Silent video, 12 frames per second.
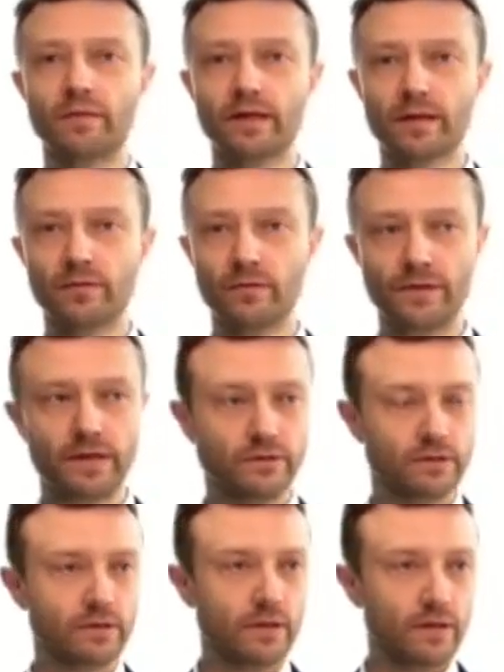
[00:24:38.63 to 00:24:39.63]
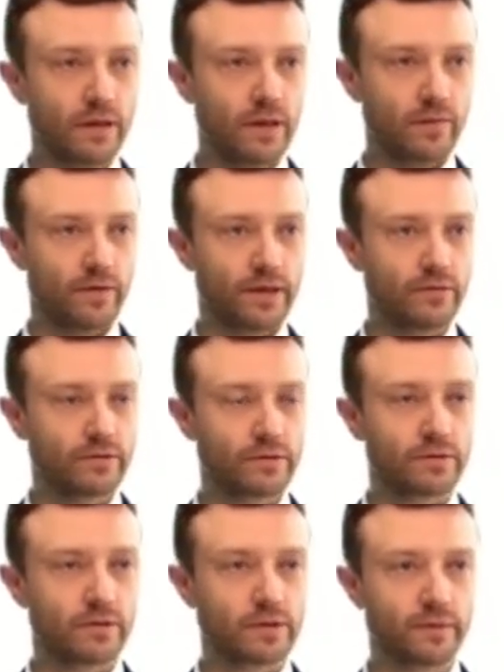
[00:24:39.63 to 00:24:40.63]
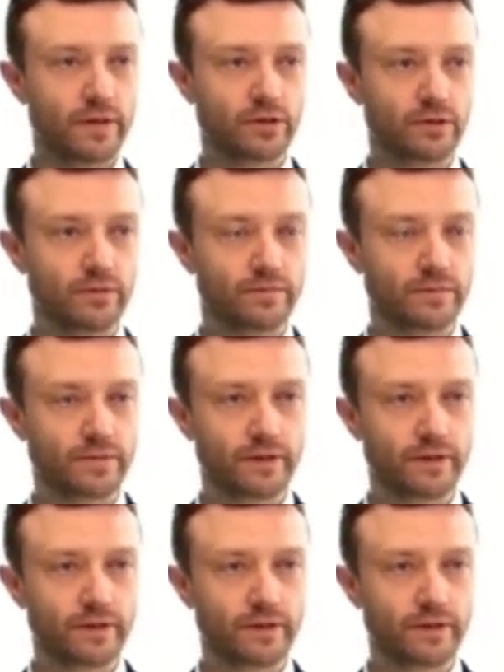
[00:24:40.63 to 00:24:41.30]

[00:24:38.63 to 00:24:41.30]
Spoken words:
applicable without special